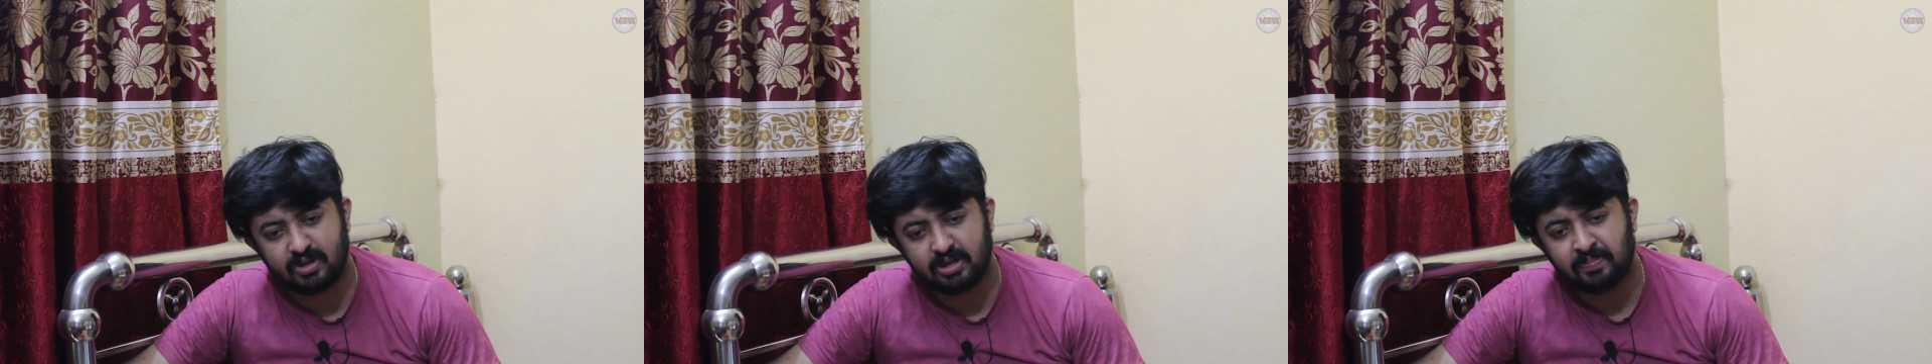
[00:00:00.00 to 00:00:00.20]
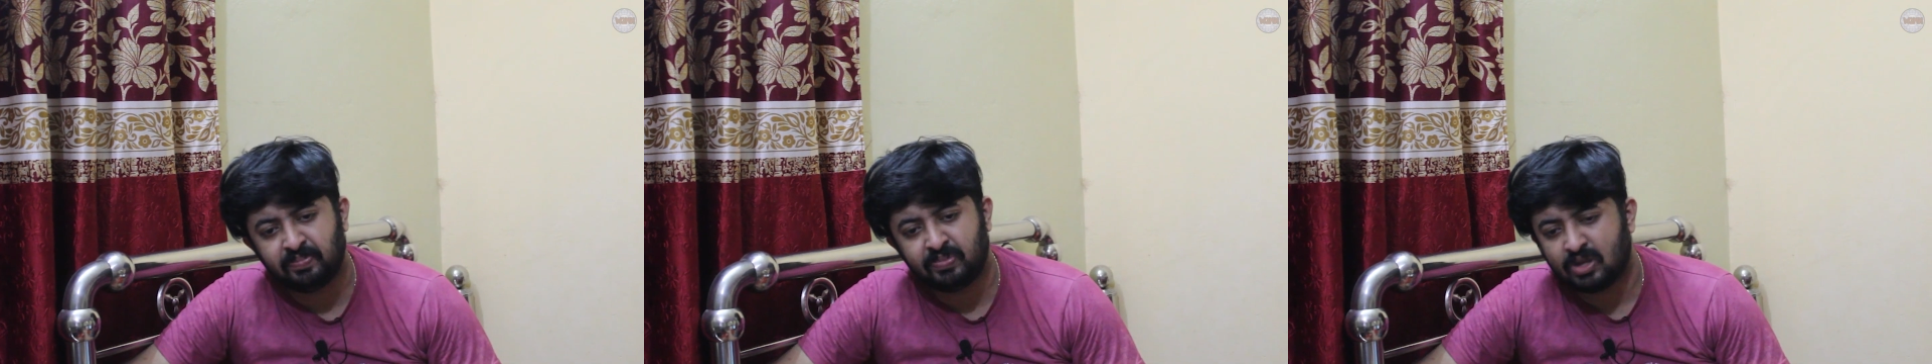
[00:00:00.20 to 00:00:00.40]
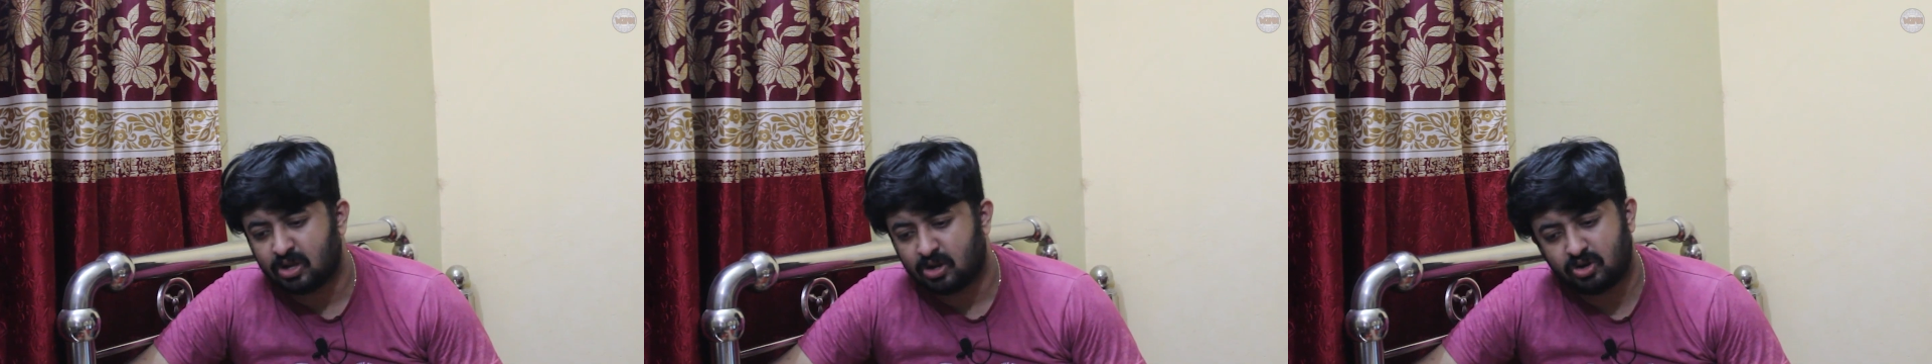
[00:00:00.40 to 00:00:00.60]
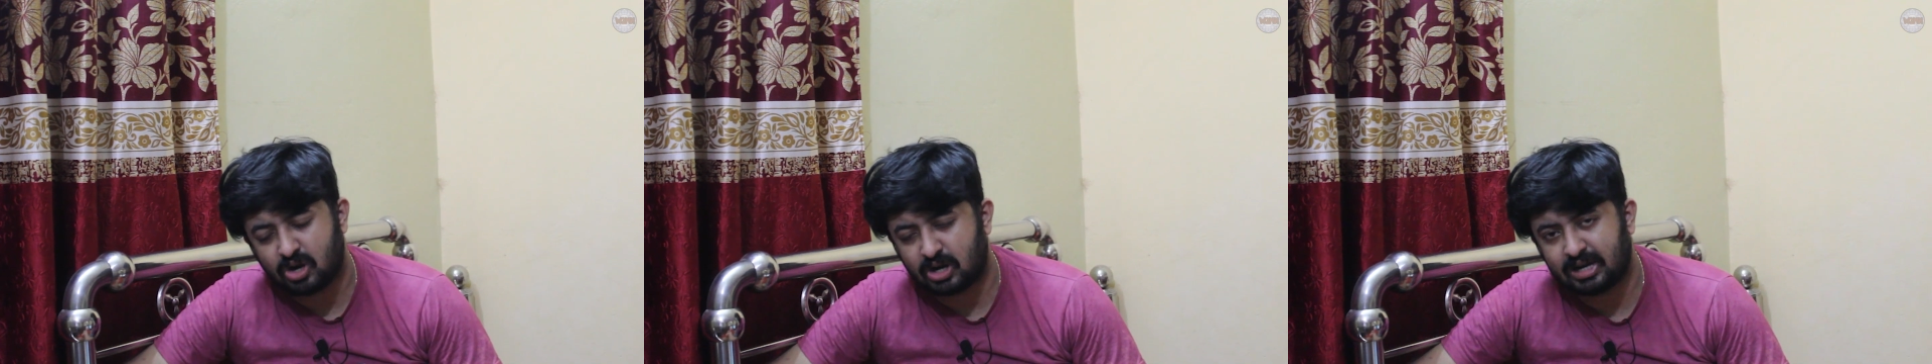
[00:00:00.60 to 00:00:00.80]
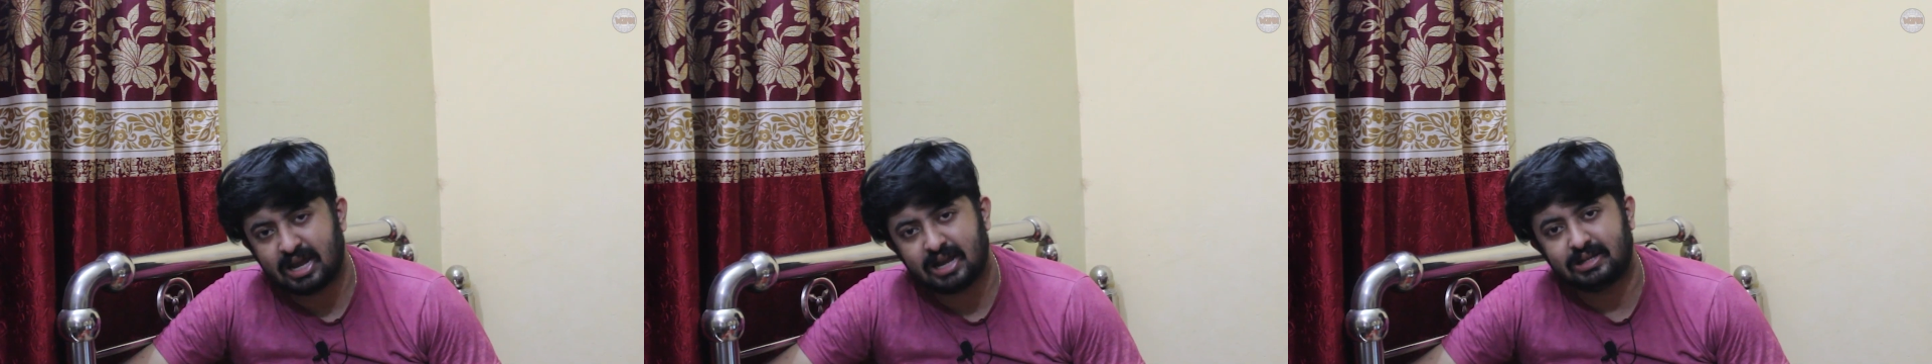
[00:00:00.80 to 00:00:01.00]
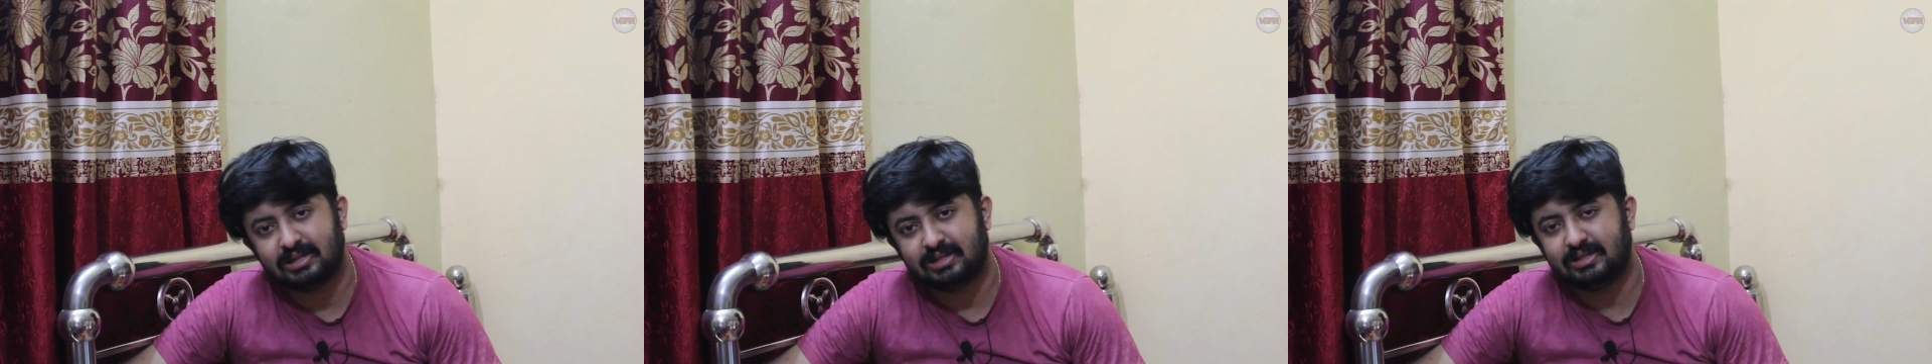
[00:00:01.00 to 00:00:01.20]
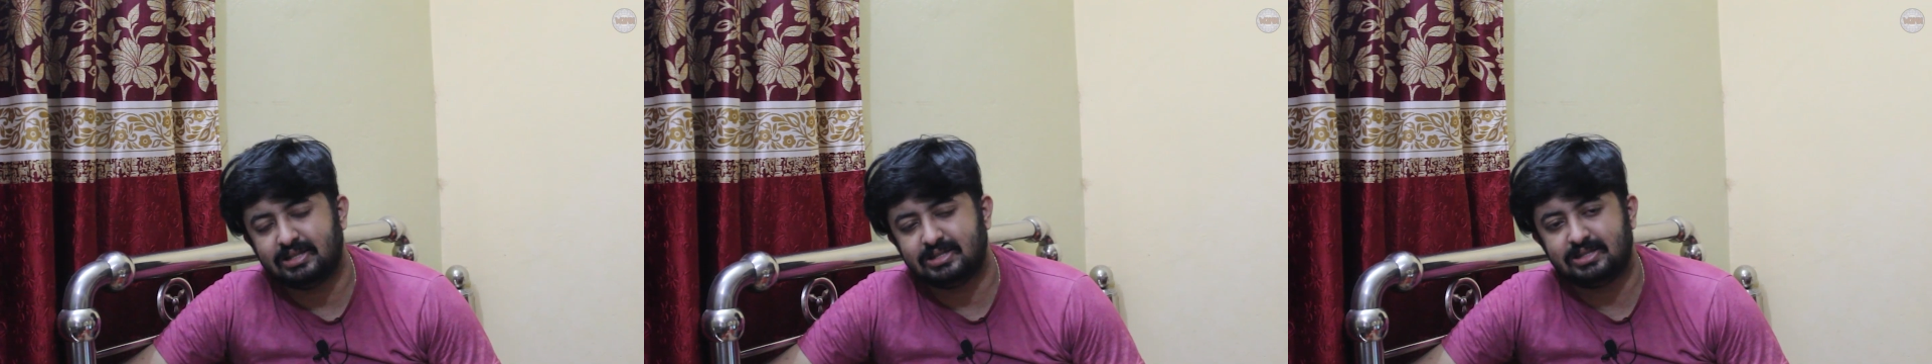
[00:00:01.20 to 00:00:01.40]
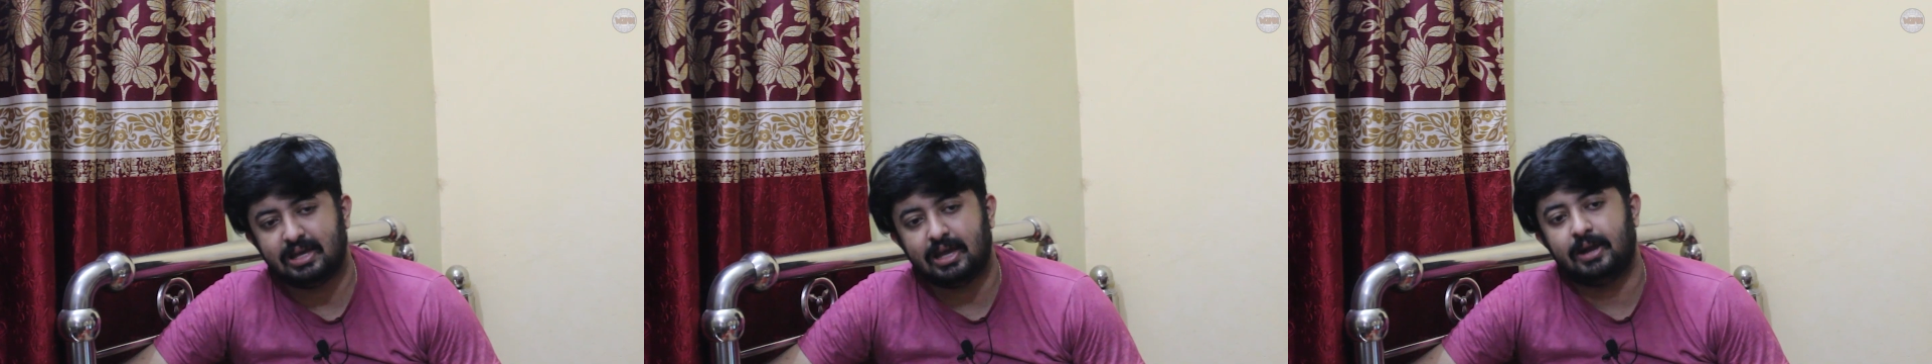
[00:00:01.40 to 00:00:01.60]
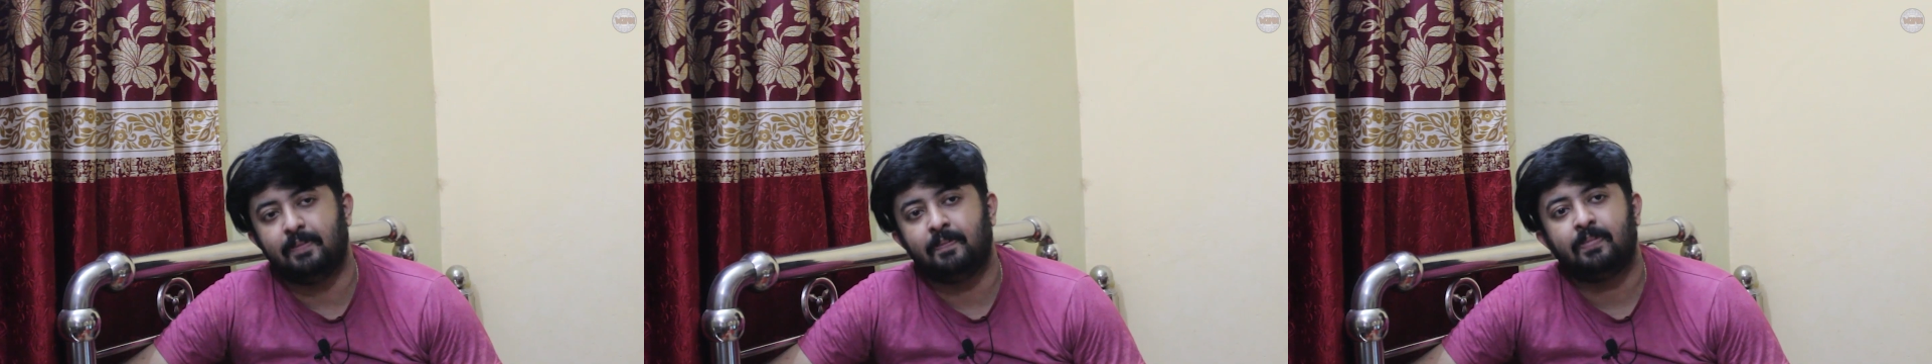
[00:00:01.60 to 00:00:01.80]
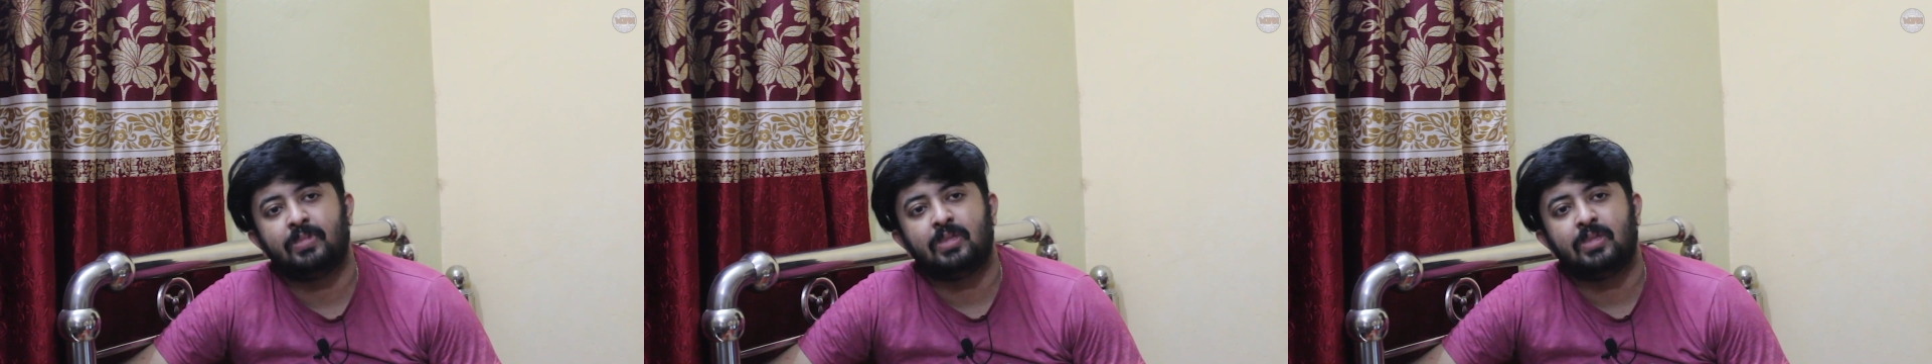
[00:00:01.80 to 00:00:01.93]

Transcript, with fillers: be not held in this year.